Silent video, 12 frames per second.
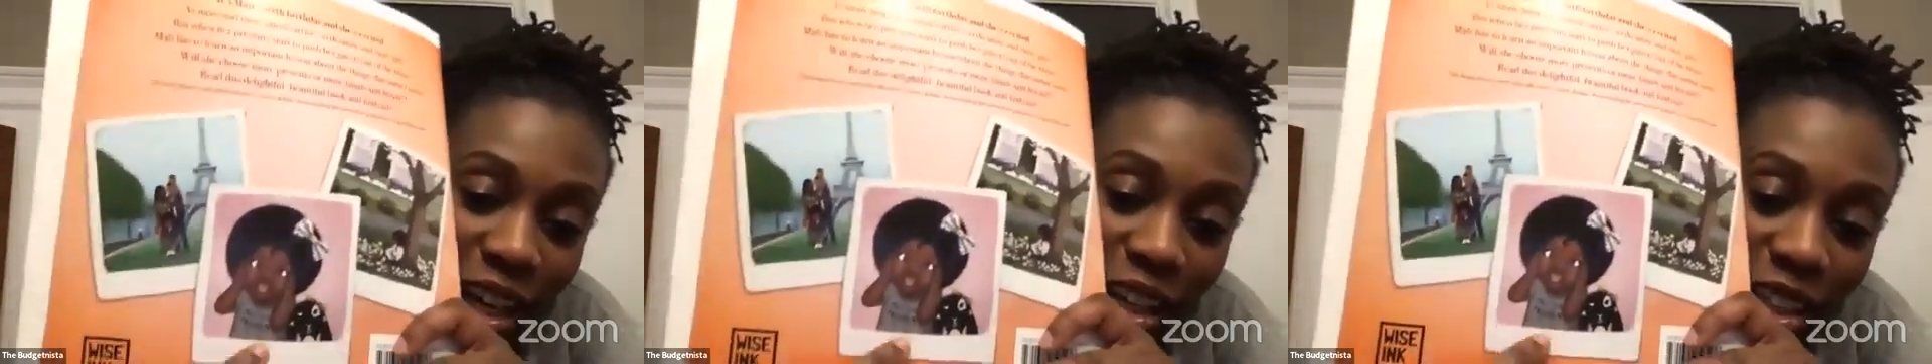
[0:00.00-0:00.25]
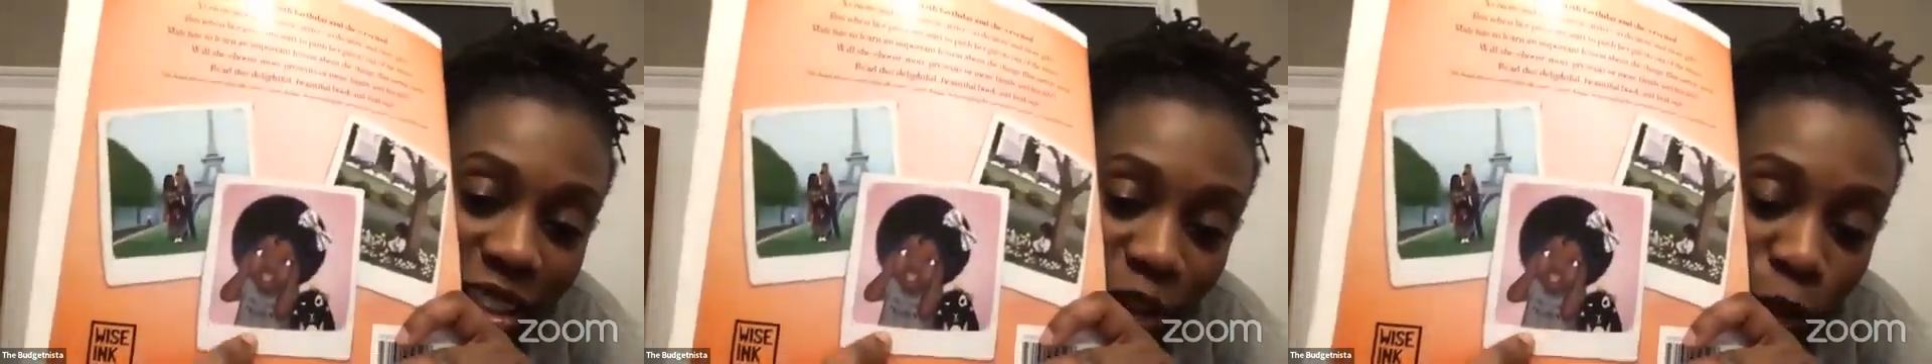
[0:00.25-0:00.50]

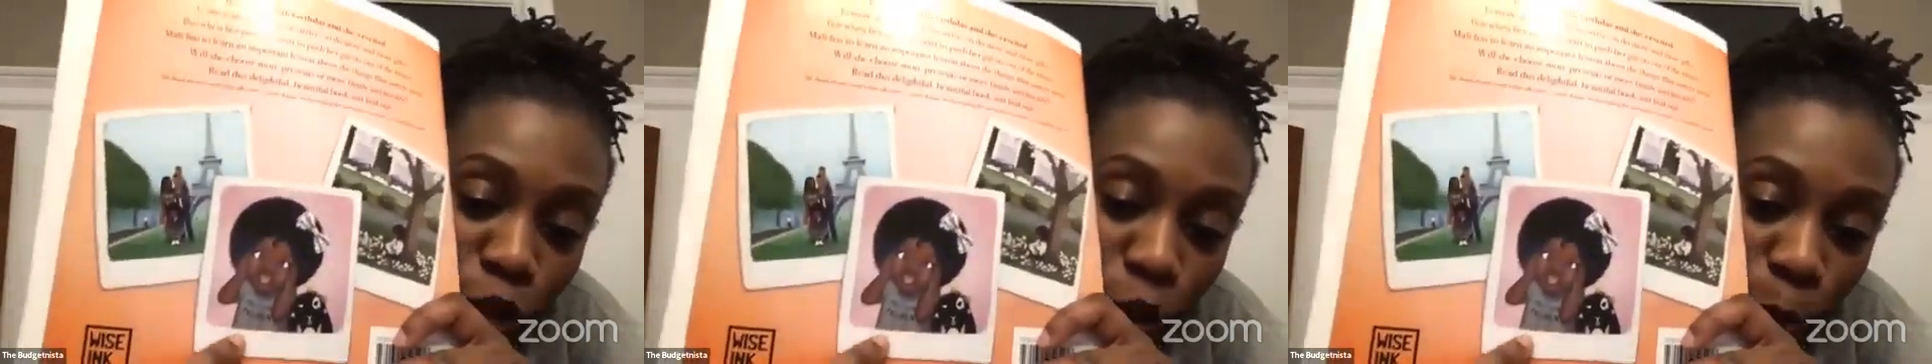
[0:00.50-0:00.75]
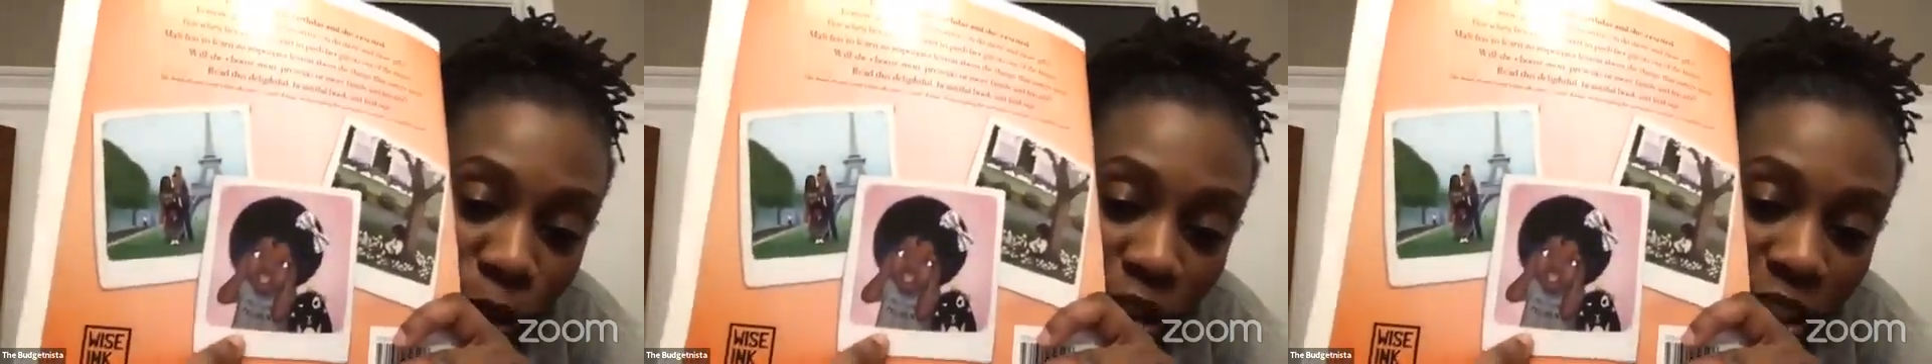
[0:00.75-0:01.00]
it says future
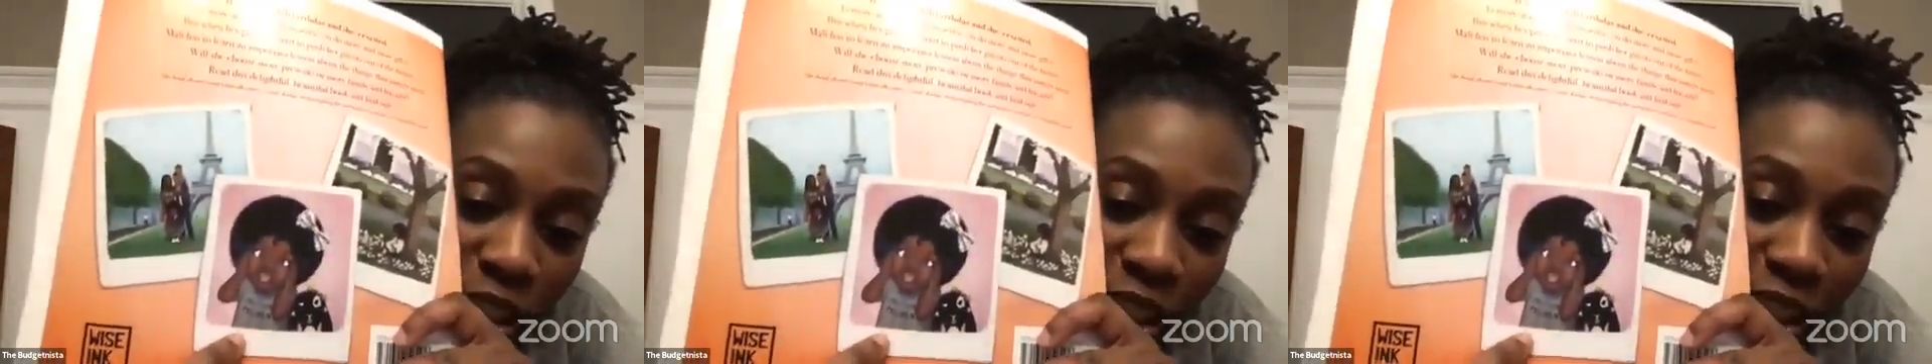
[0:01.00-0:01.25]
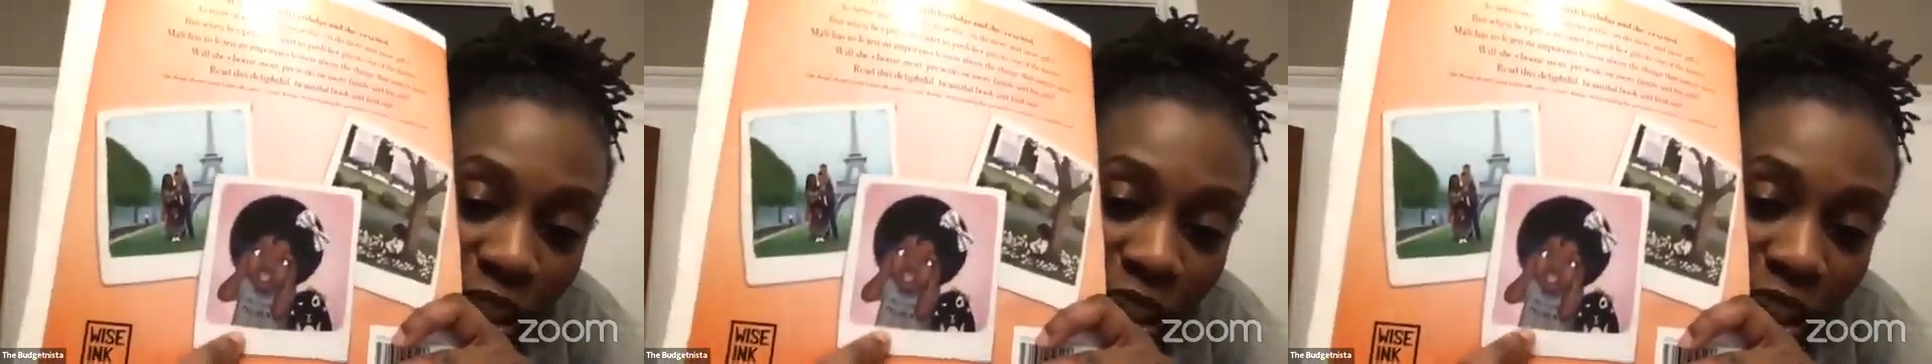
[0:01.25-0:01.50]
president.